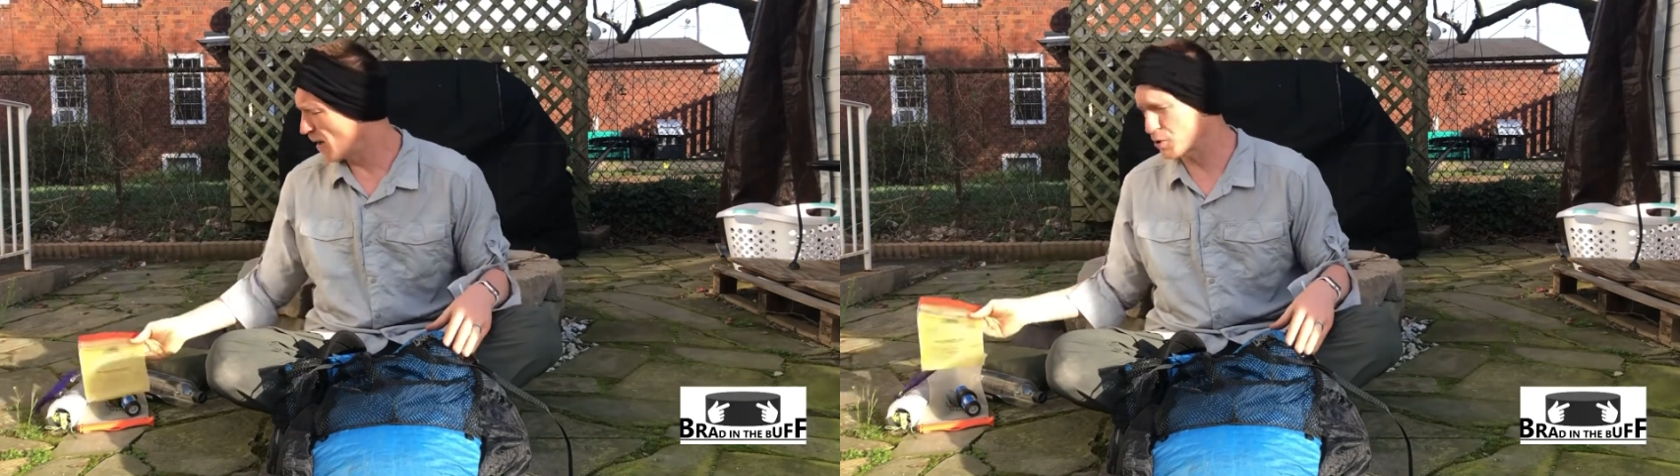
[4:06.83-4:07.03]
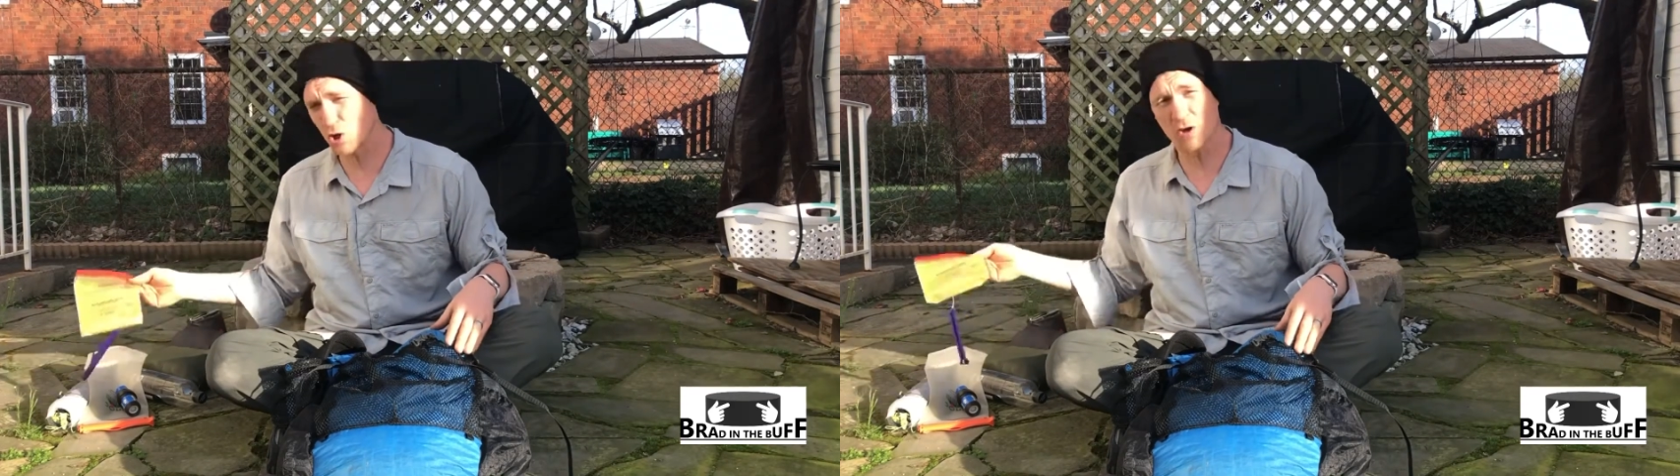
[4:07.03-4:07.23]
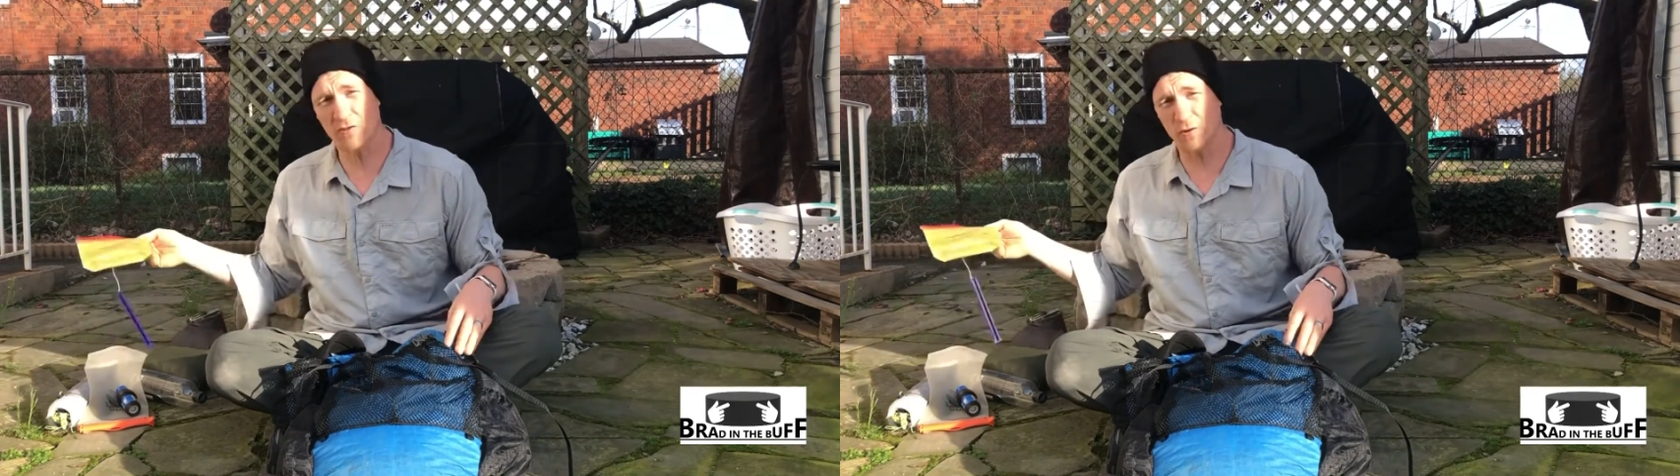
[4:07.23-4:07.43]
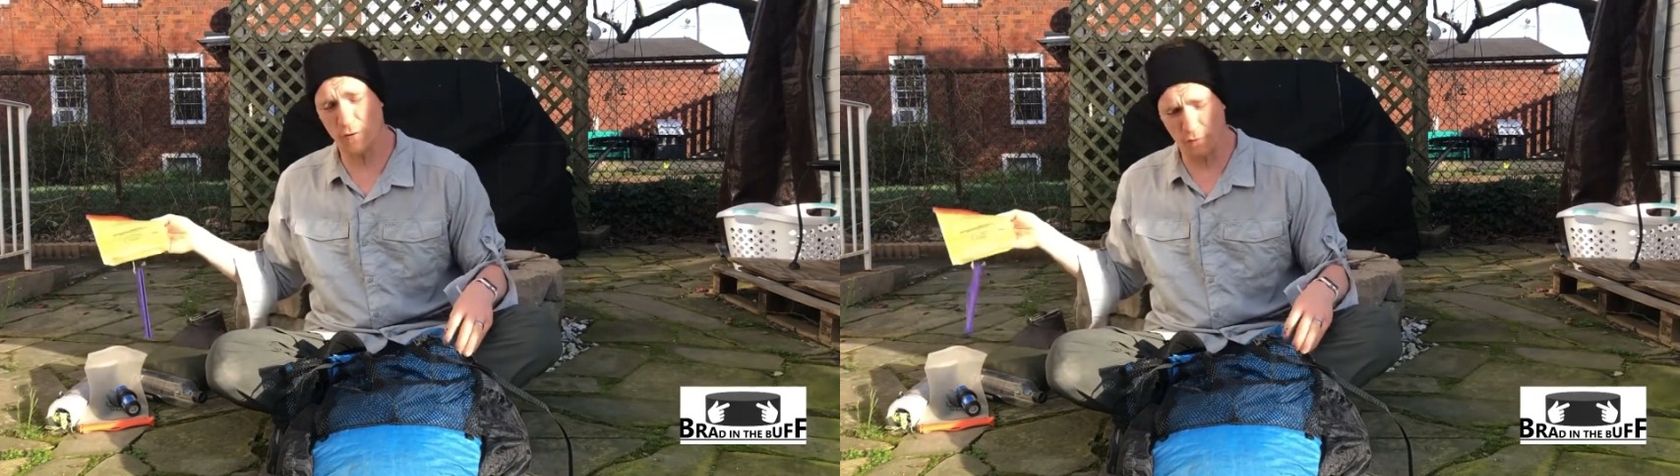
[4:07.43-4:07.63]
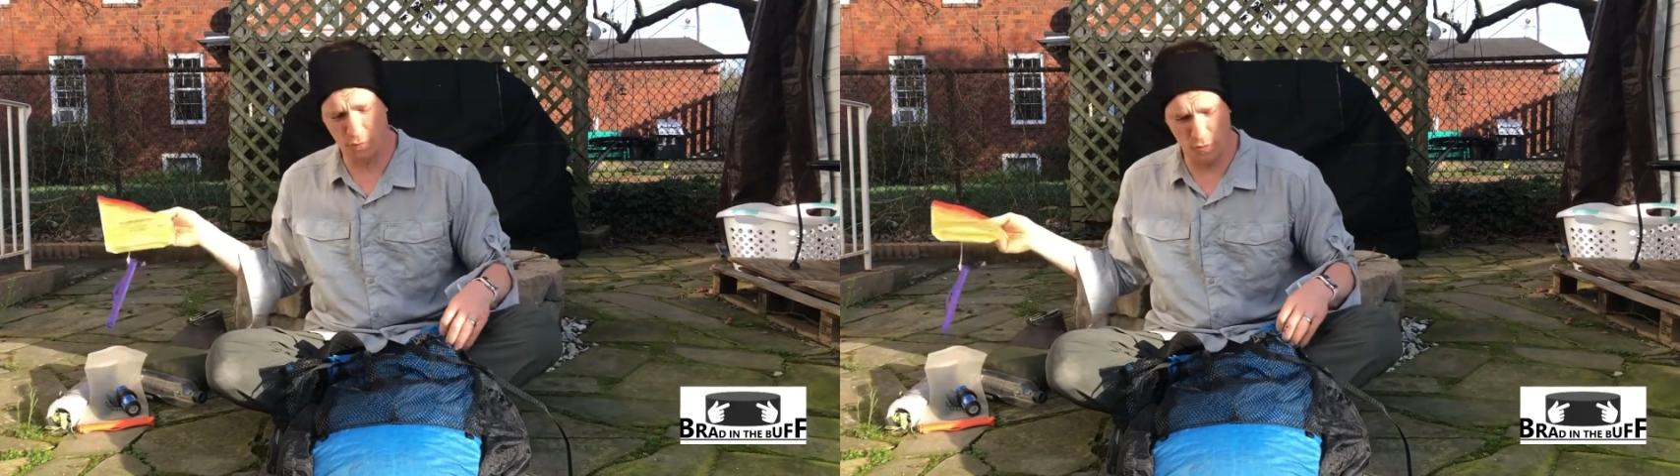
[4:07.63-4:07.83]
sure I'll do a
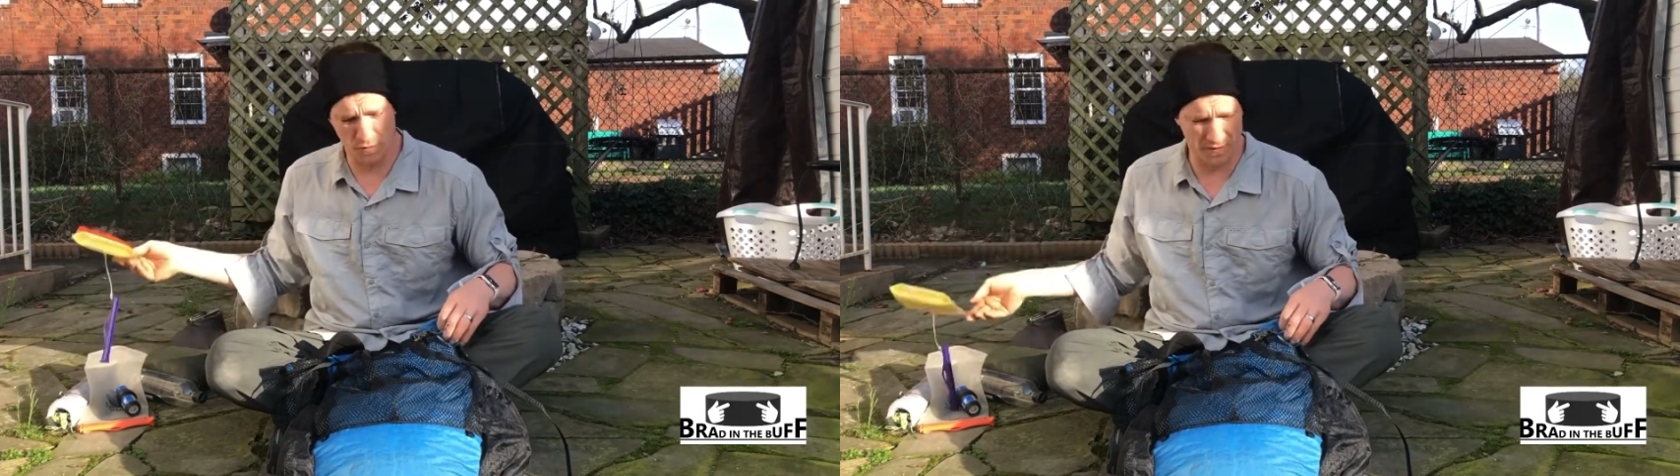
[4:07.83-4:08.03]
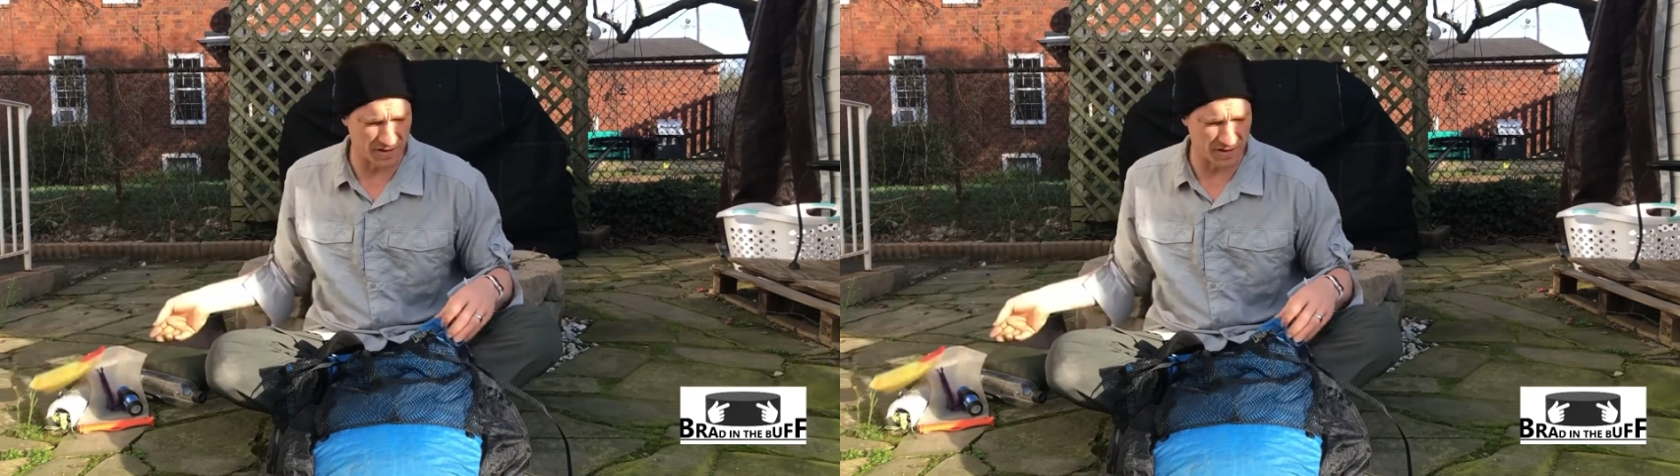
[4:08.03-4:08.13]
review on this